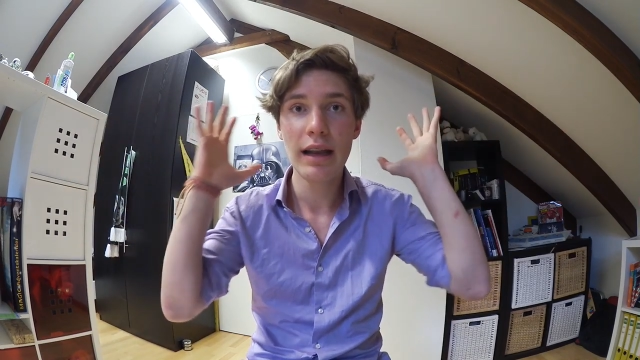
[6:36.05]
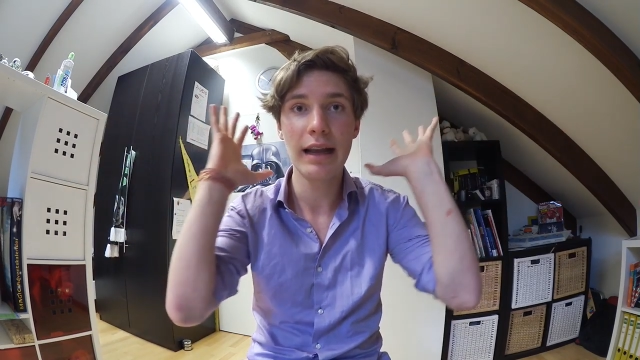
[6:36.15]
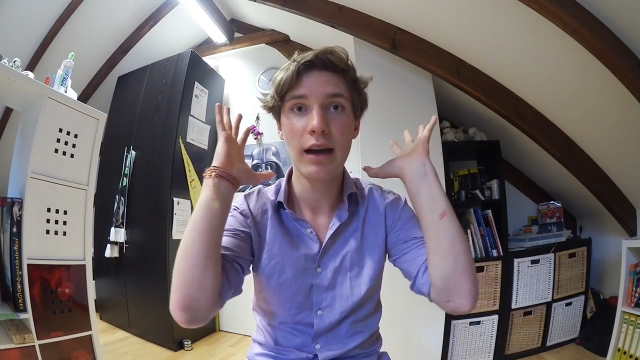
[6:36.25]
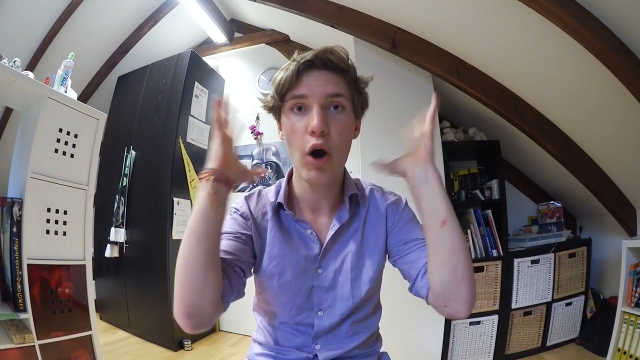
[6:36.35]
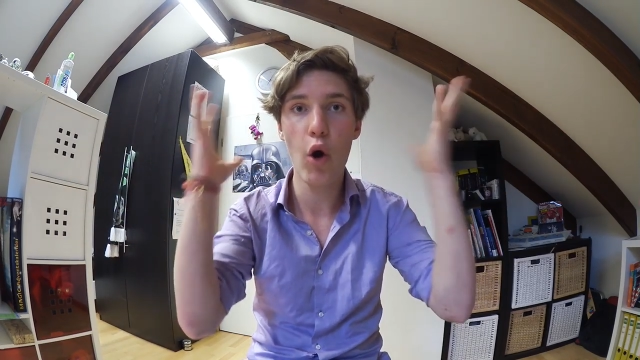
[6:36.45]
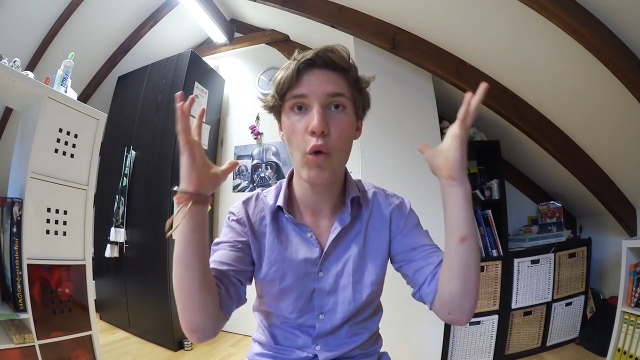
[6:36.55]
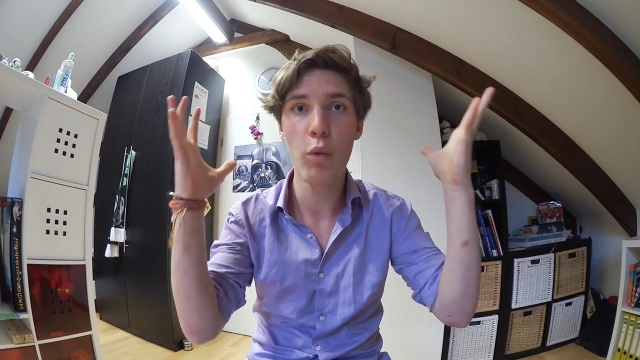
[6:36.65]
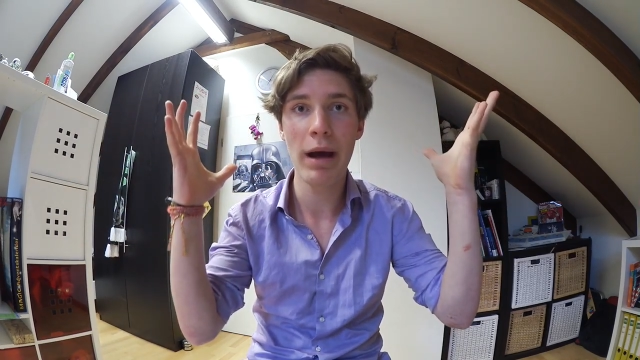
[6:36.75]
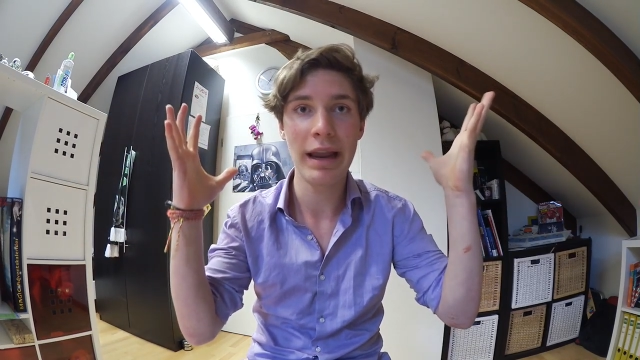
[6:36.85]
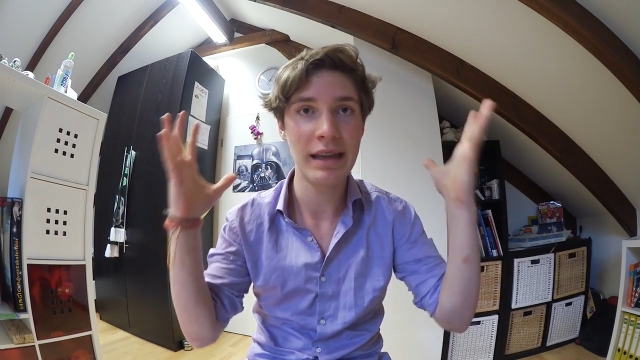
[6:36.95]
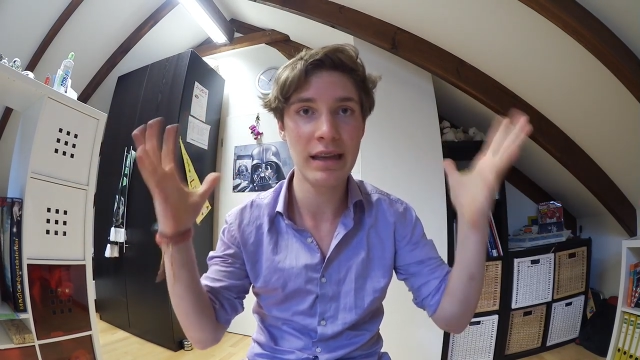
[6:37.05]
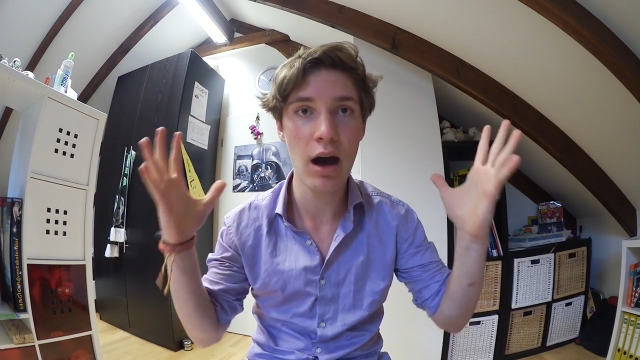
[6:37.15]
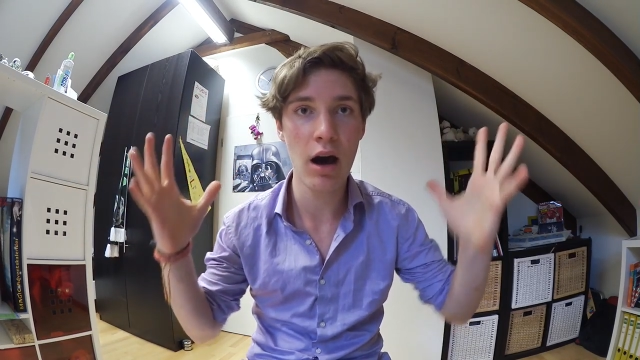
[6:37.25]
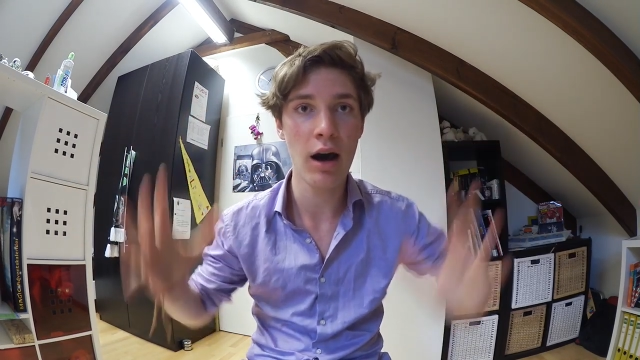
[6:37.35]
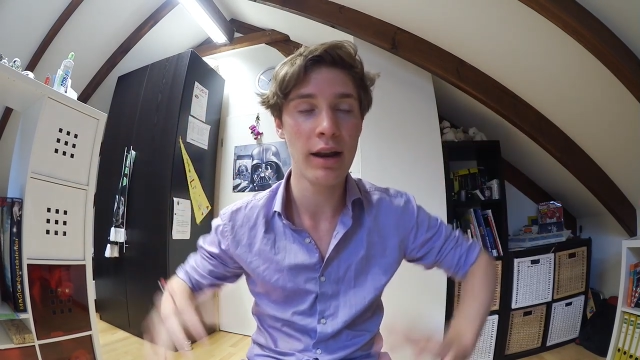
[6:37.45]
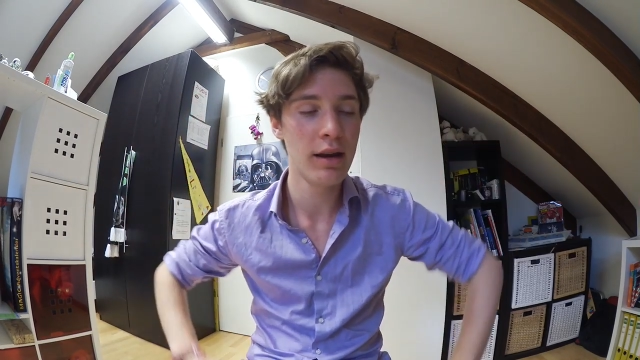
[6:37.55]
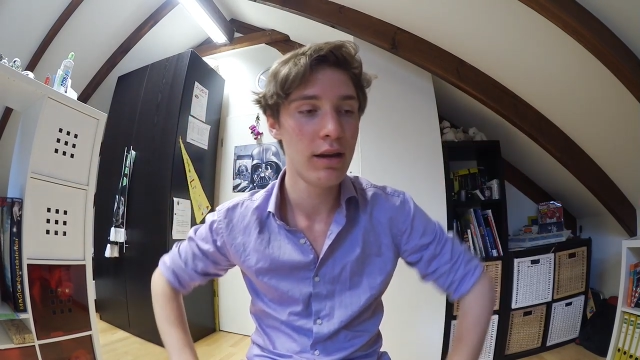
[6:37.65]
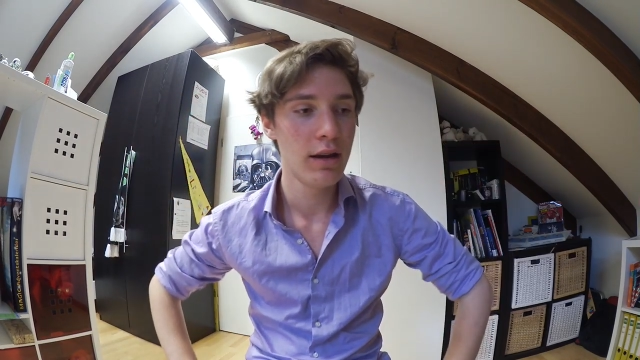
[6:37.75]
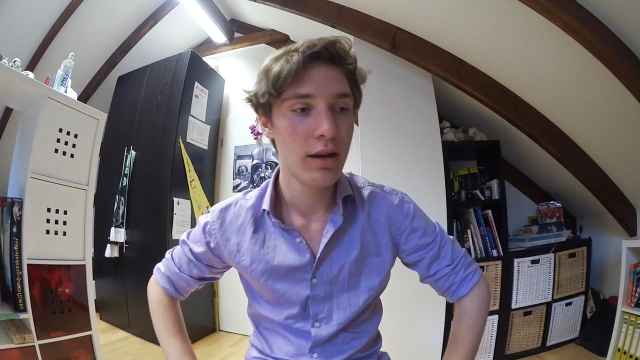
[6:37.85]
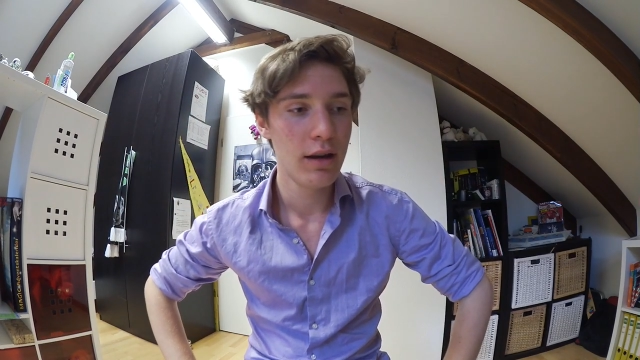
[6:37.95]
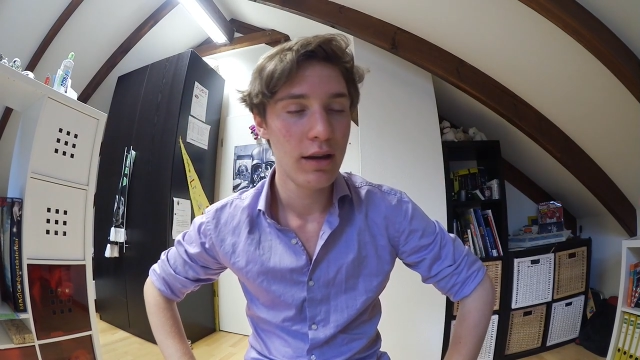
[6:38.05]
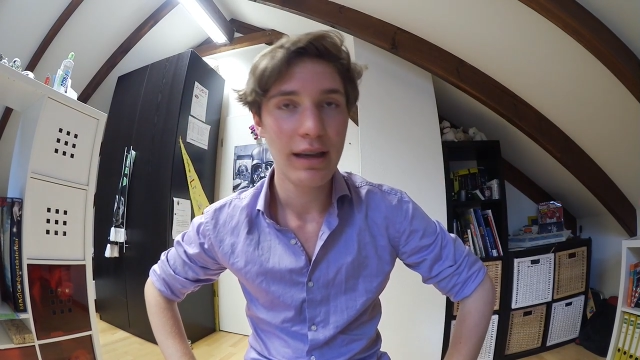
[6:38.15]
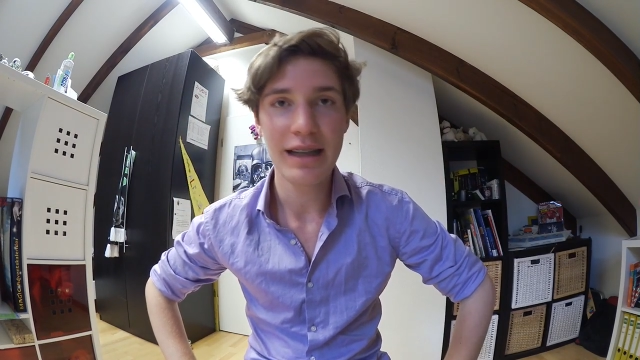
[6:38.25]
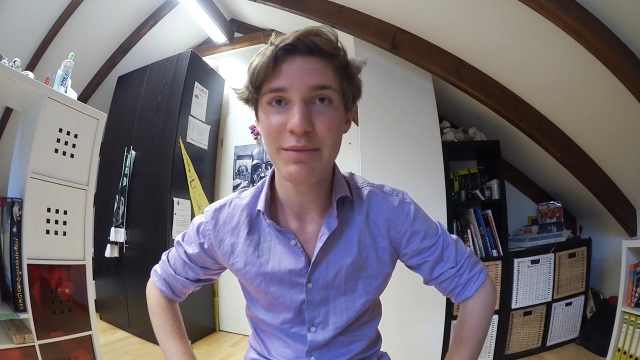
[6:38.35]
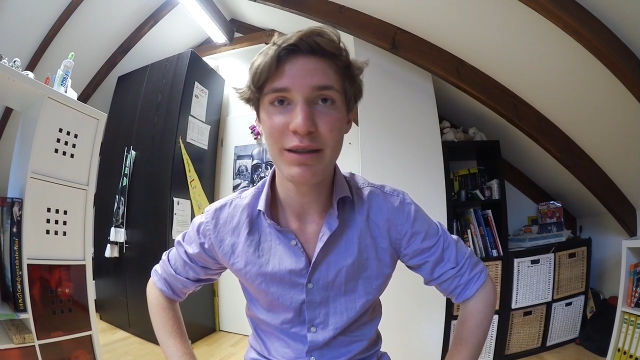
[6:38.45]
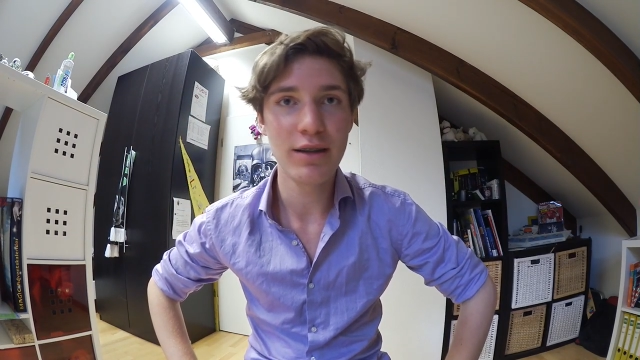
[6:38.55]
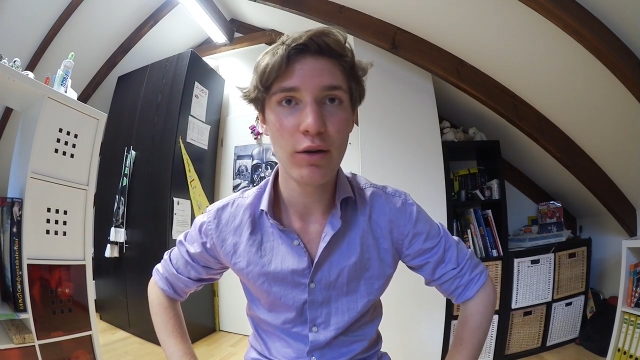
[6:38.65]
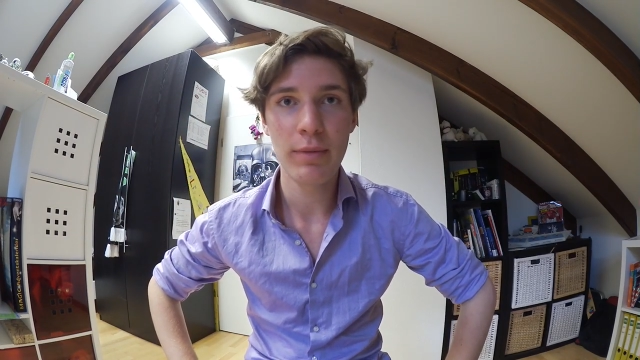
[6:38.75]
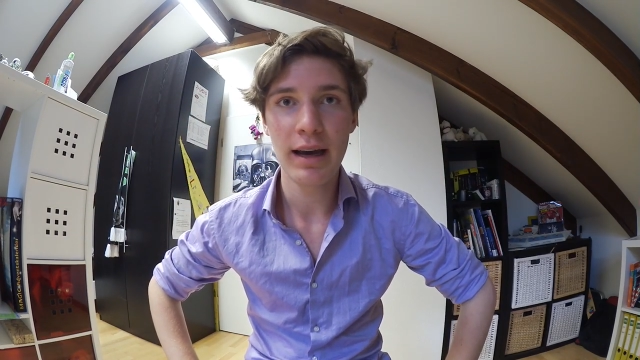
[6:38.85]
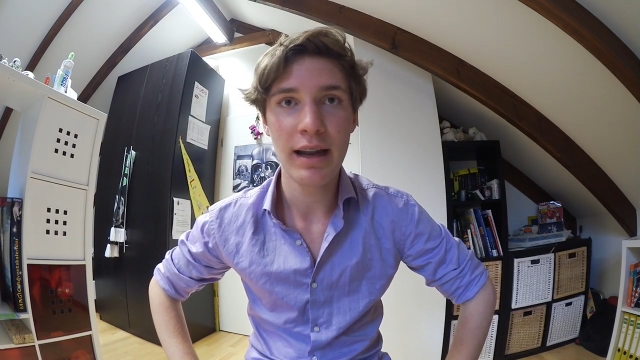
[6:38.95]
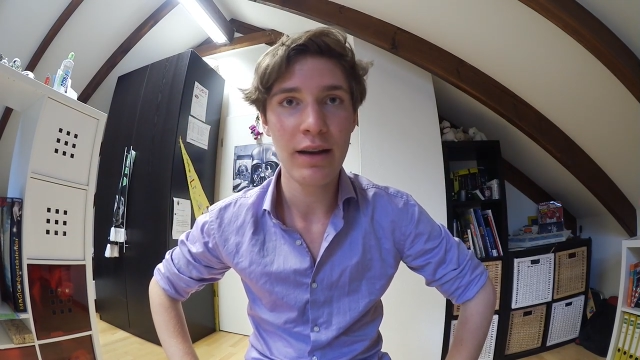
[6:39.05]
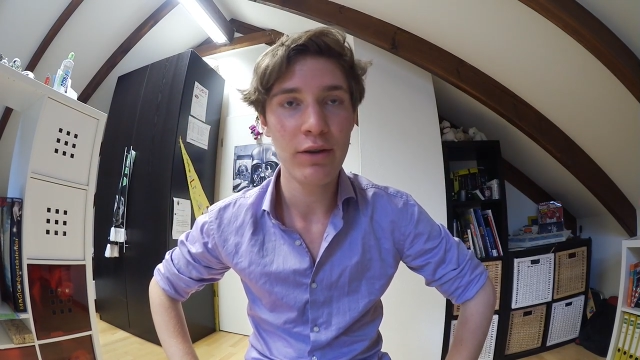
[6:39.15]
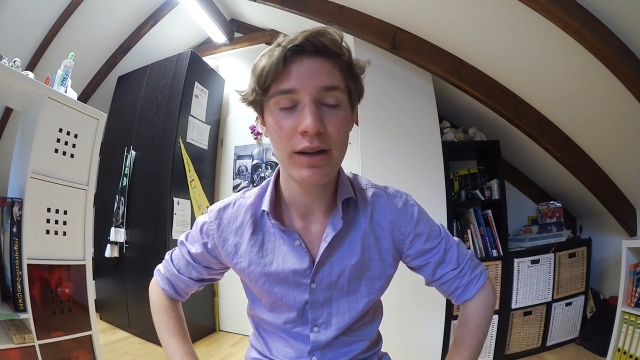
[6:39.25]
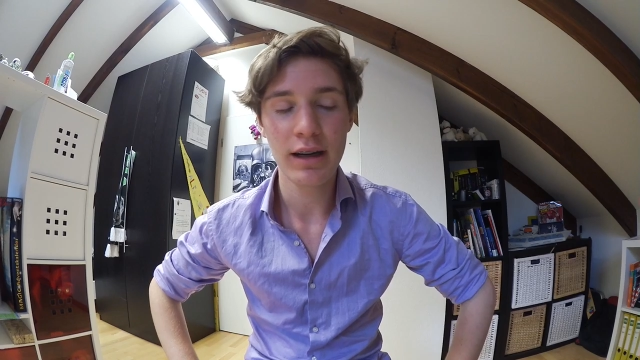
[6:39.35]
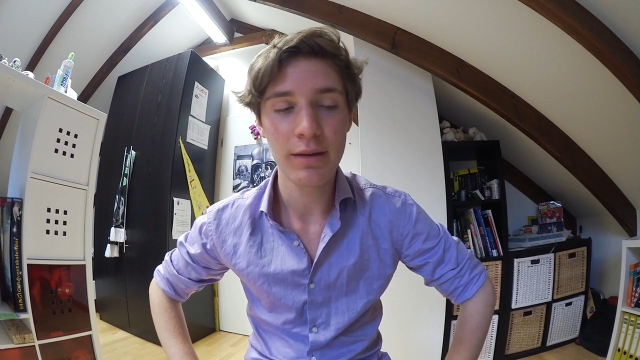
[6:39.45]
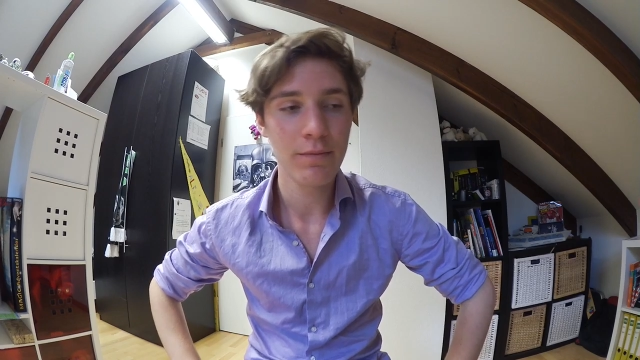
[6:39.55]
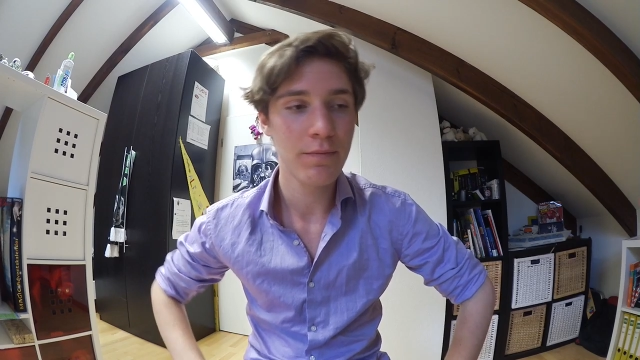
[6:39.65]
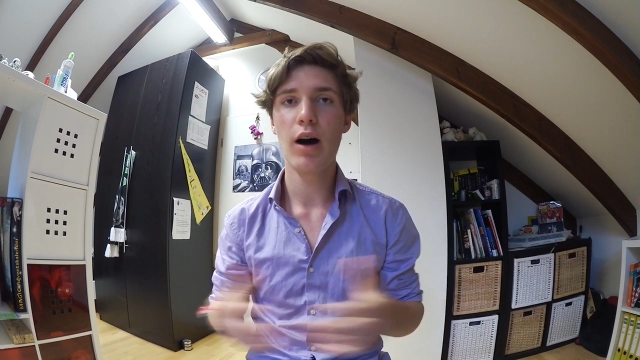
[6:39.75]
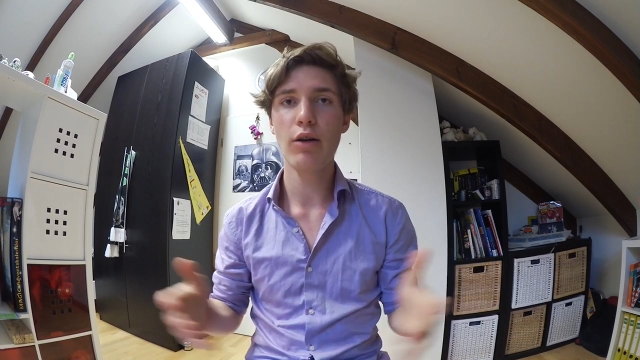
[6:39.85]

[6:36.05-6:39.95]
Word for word: Like, oh my god. Gets me so mad every time.